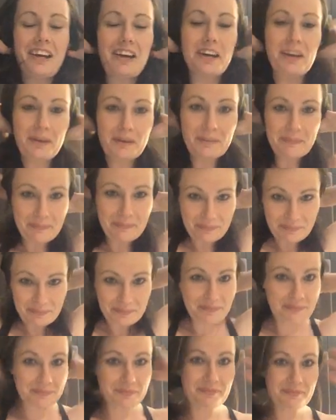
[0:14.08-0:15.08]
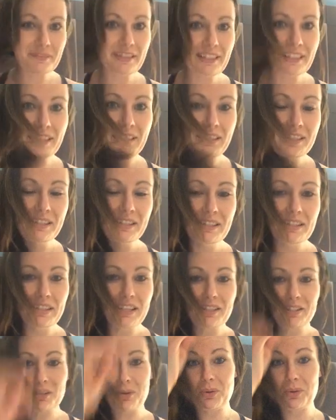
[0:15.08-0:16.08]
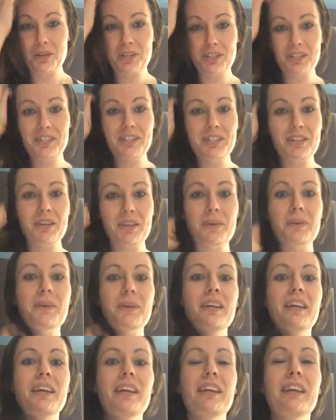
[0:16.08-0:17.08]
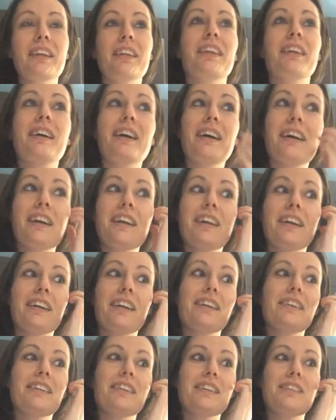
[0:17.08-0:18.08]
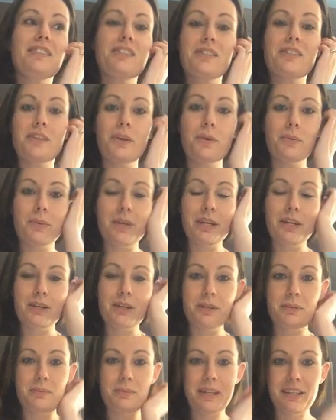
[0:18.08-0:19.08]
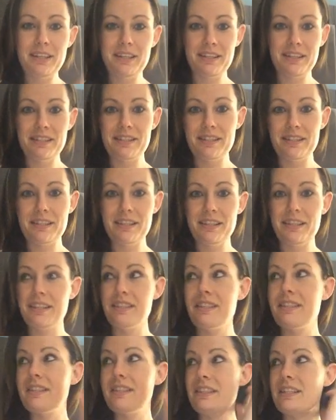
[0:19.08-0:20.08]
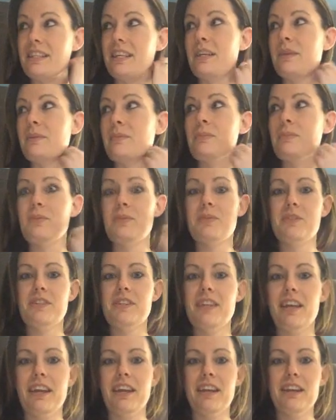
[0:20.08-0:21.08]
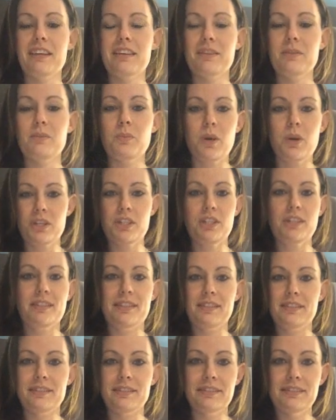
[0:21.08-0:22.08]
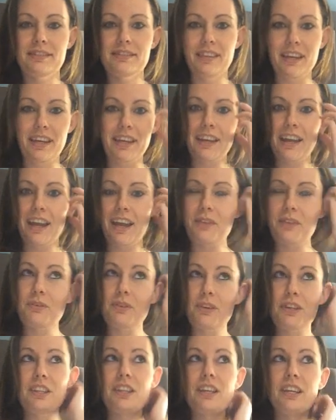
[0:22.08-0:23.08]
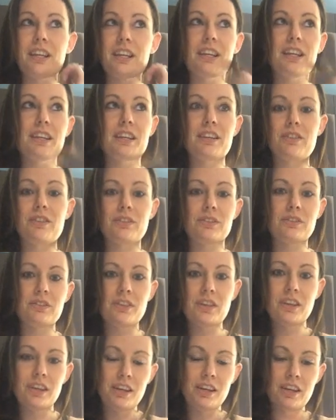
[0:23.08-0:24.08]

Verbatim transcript: um, it's it's gorgeous though. Like I it's so weird because it seems like Washington. Like everything is